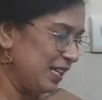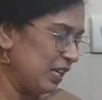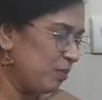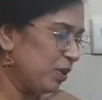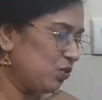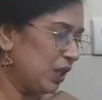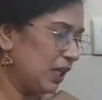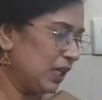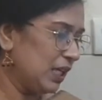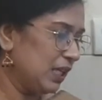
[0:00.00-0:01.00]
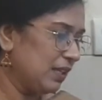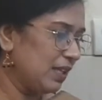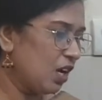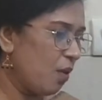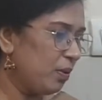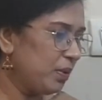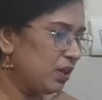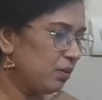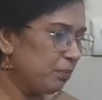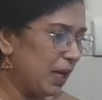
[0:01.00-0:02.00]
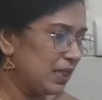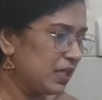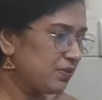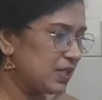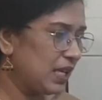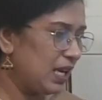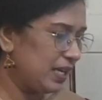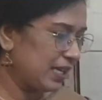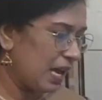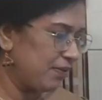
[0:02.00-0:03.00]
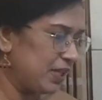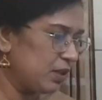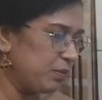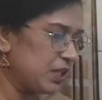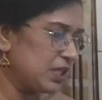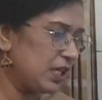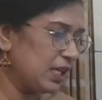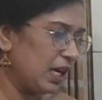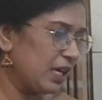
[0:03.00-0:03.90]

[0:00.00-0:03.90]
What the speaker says: Number 3, the government of Maldives held a cabinet meeting